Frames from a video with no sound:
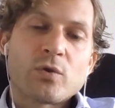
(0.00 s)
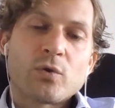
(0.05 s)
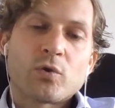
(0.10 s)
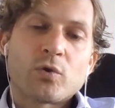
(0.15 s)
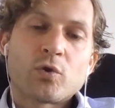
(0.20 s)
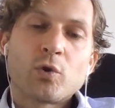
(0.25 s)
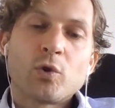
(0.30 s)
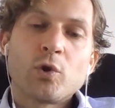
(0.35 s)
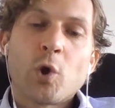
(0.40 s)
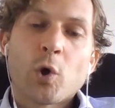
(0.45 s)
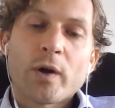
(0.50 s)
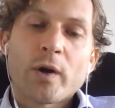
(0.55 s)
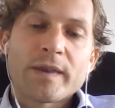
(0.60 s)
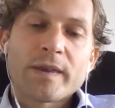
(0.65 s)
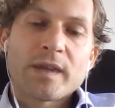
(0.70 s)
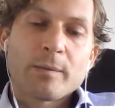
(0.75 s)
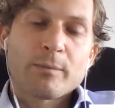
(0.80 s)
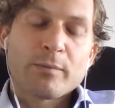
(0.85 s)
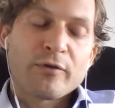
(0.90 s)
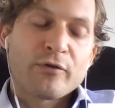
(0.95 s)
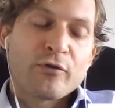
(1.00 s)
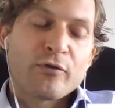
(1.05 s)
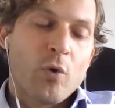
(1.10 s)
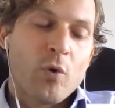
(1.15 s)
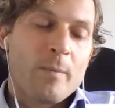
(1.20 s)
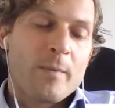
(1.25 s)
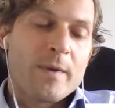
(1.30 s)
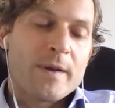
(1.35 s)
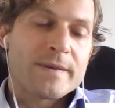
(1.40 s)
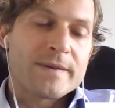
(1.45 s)
to look at the
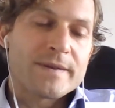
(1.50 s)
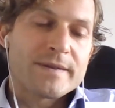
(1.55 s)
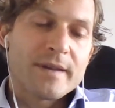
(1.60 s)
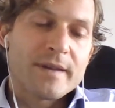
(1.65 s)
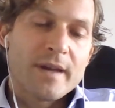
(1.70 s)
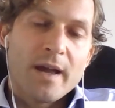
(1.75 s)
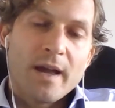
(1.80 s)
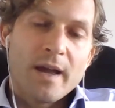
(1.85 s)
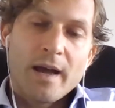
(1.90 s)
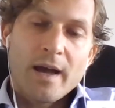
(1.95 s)
performance.